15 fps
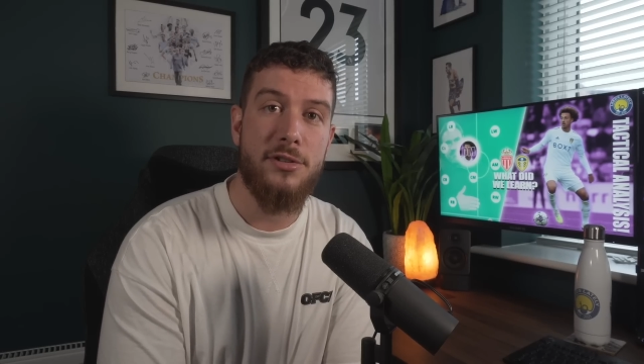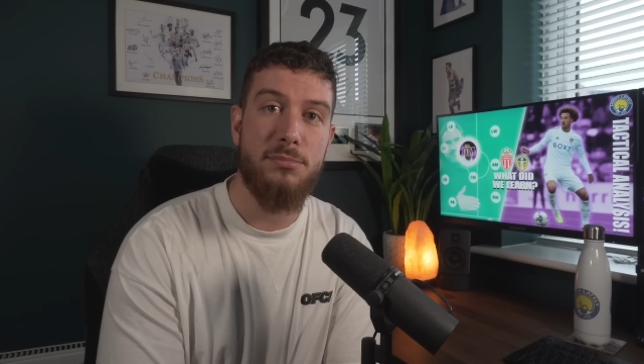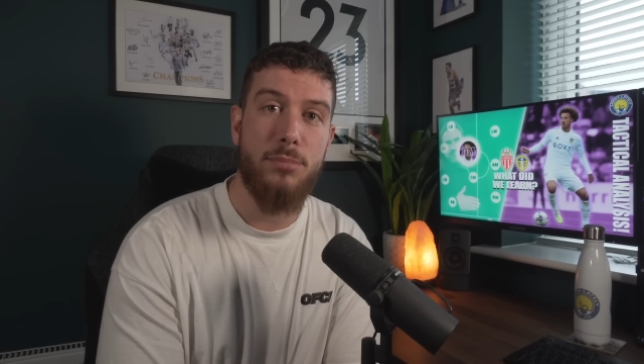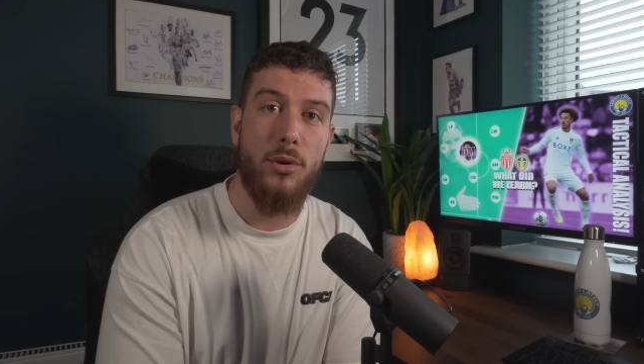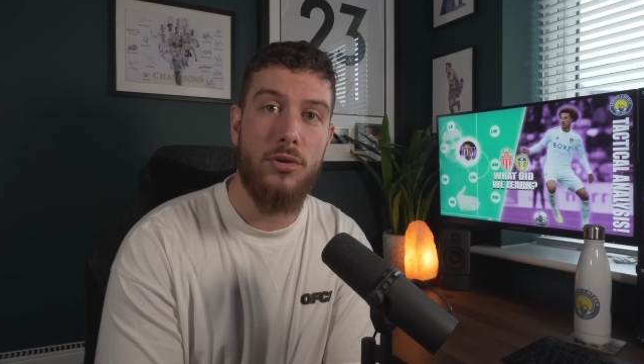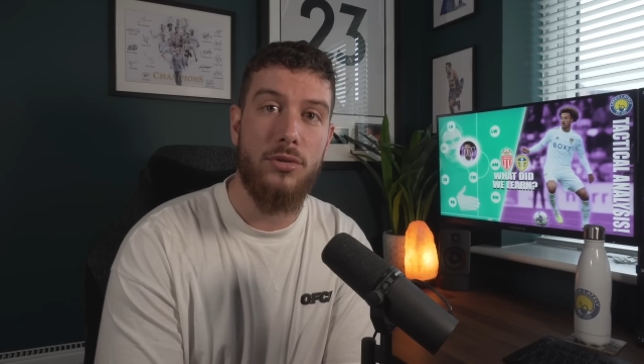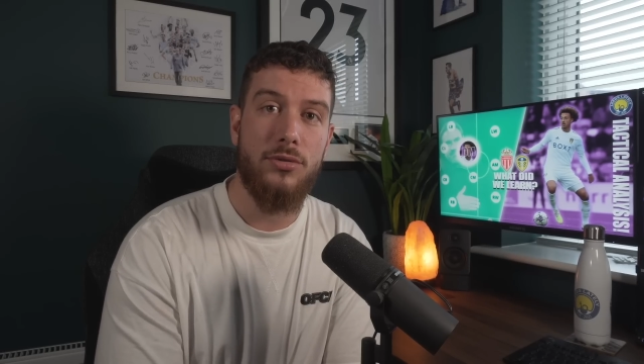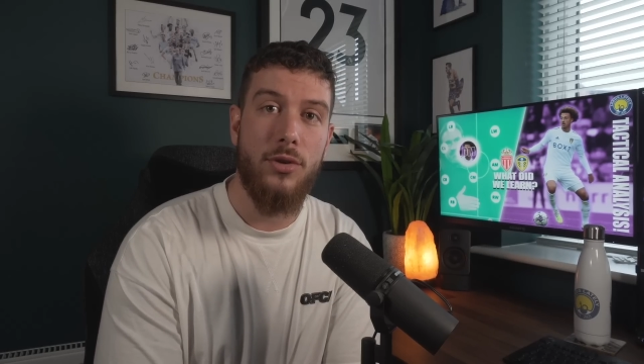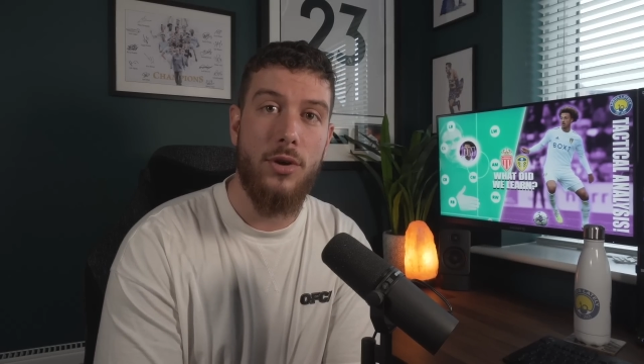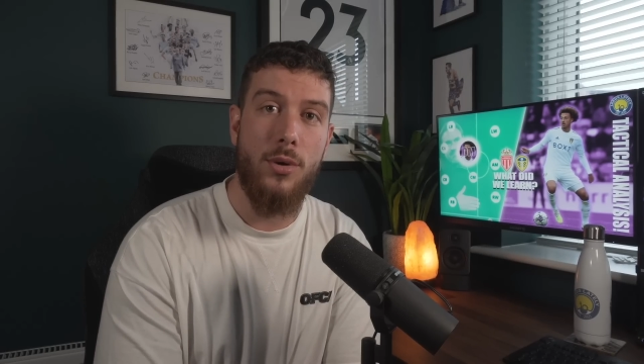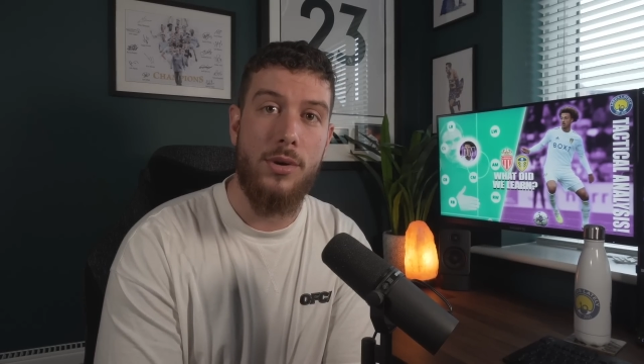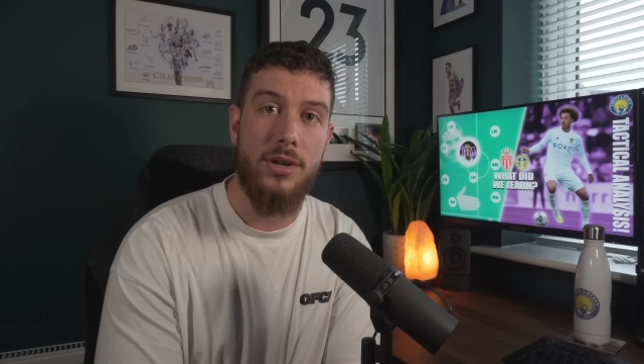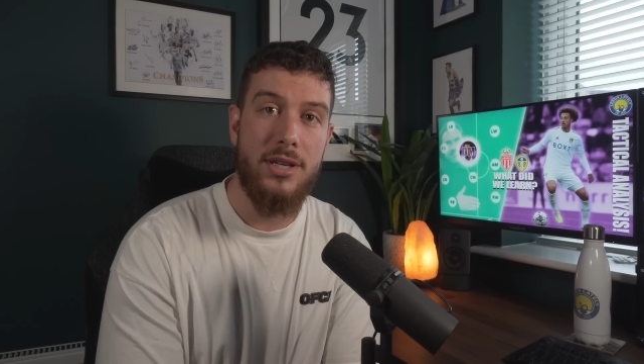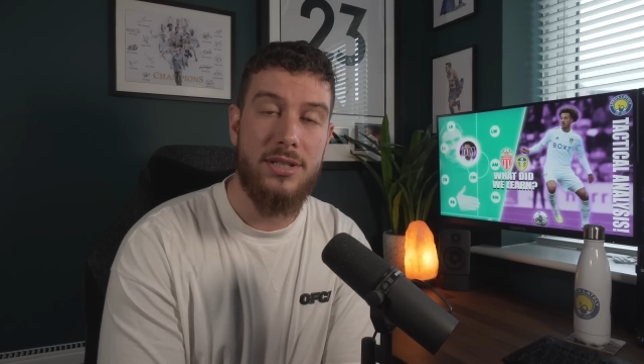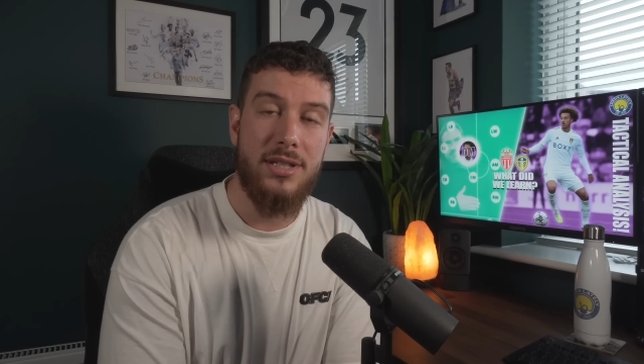balls
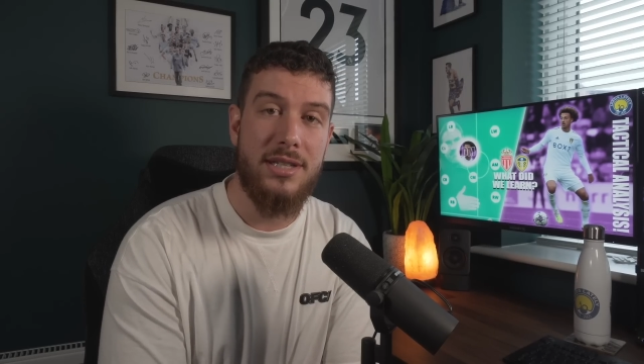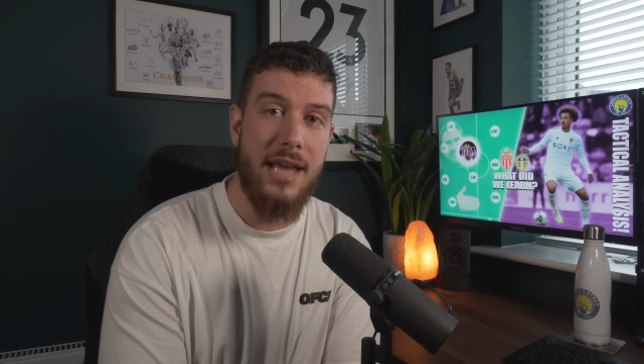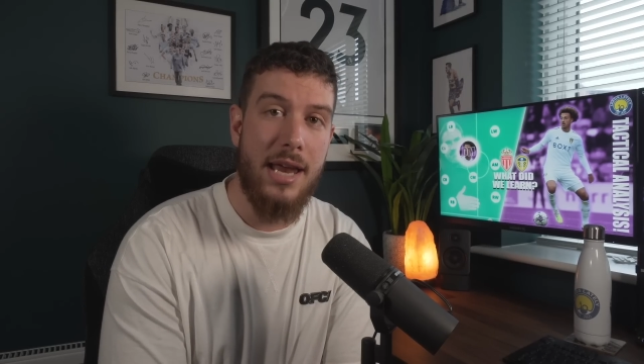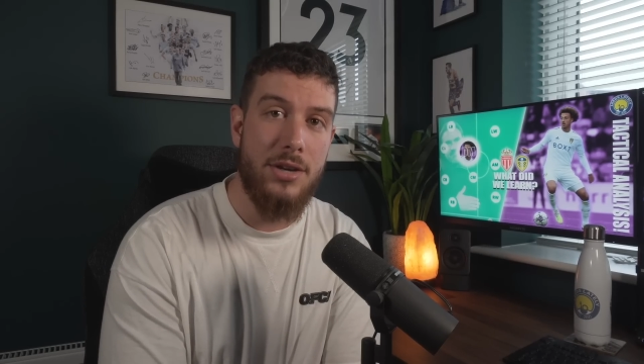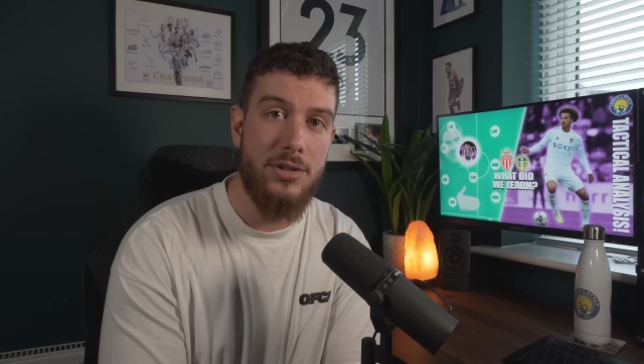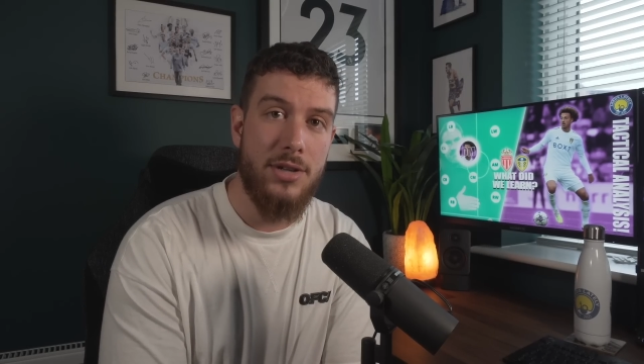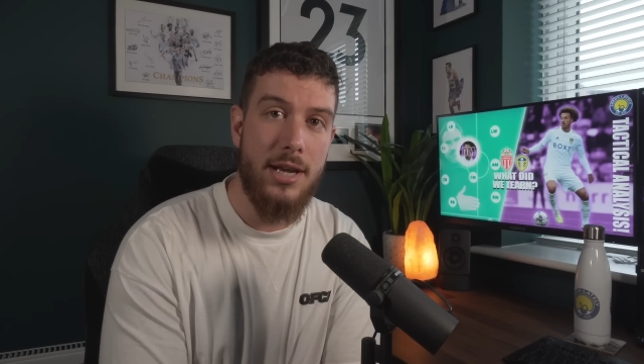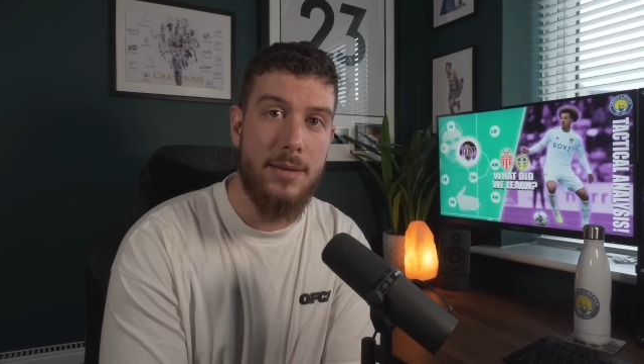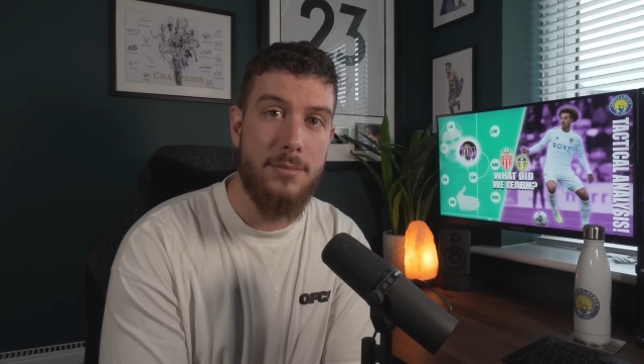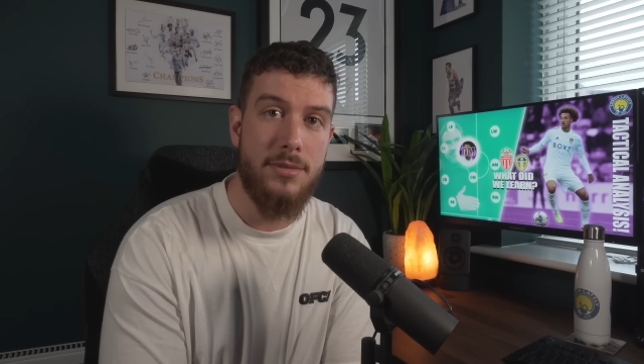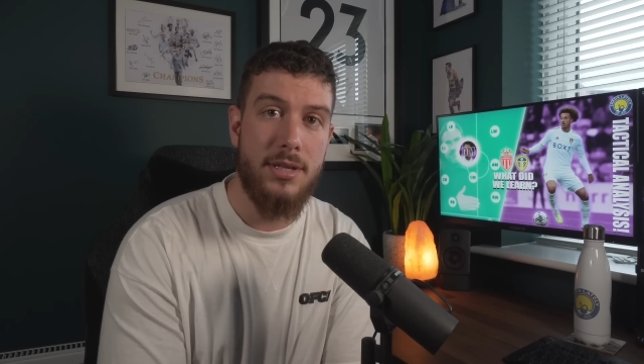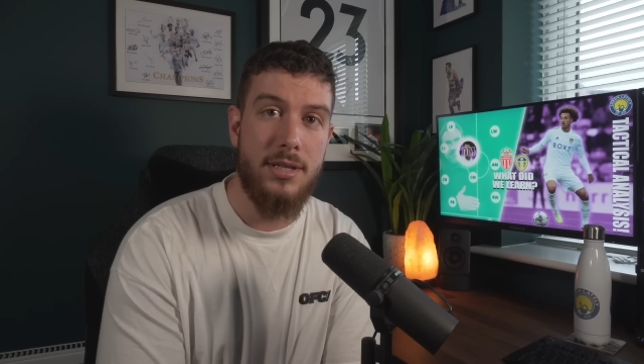forward into Dan James,